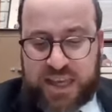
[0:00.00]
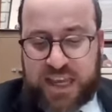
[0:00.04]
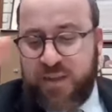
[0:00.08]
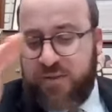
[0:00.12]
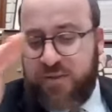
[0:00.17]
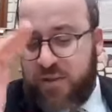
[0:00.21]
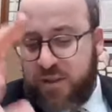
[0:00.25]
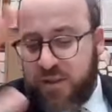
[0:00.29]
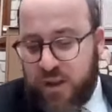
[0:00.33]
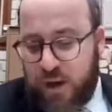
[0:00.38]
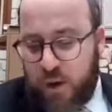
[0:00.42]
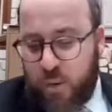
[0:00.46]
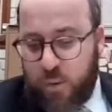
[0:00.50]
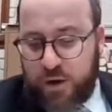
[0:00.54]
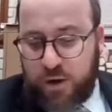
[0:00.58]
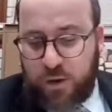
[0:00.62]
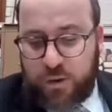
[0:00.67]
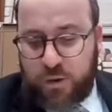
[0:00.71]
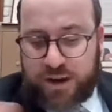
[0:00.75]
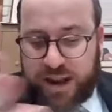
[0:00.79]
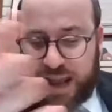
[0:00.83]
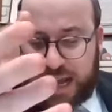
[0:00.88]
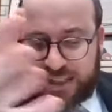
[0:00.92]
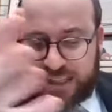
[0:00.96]
Even though we
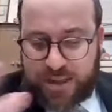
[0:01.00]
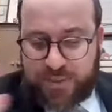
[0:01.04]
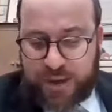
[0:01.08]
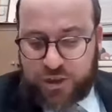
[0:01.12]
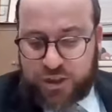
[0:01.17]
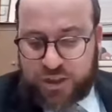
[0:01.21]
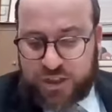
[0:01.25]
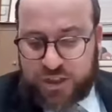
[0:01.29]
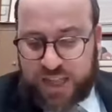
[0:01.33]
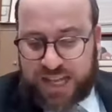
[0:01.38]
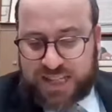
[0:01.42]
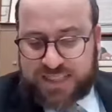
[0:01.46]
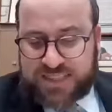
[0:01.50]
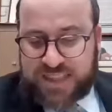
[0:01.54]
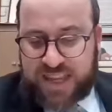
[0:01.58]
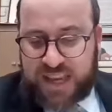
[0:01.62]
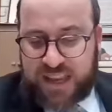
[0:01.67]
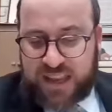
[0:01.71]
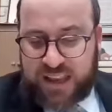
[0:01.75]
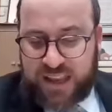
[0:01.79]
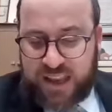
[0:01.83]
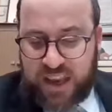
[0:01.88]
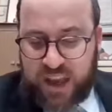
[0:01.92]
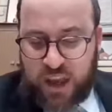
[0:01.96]
don't, as I mentioned last
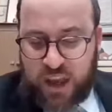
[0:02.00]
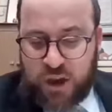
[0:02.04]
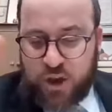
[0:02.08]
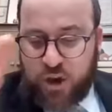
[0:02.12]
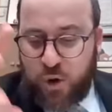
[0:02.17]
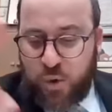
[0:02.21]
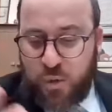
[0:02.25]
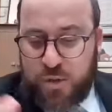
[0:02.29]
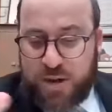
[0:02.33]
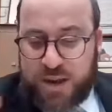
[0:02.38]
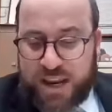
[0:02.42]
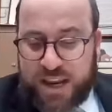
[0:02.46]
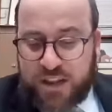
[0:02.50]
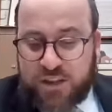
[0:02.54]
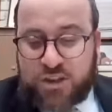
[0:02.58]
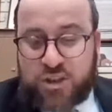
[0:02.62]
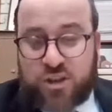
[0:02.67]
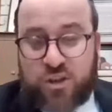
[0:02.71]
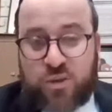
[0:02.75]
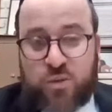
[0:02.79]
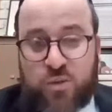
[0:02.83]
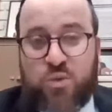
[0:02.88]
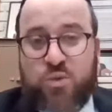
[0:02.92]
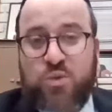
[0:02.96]
night, you don't need
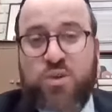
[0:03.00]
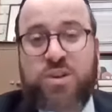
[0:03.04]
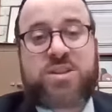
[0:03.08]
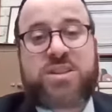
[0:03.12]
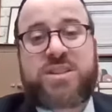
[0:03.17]
to.